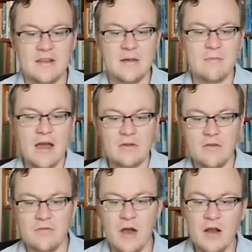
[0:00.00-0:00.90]
and the Mount
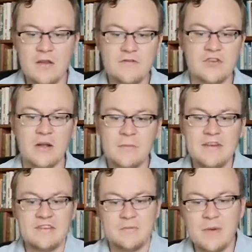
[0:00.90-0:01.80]
of Olives shall
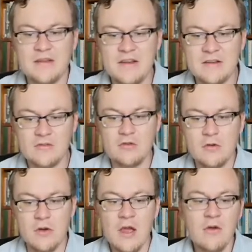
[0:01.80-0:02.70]
be split in
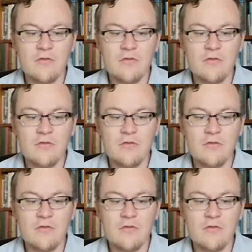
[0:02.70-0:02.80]
two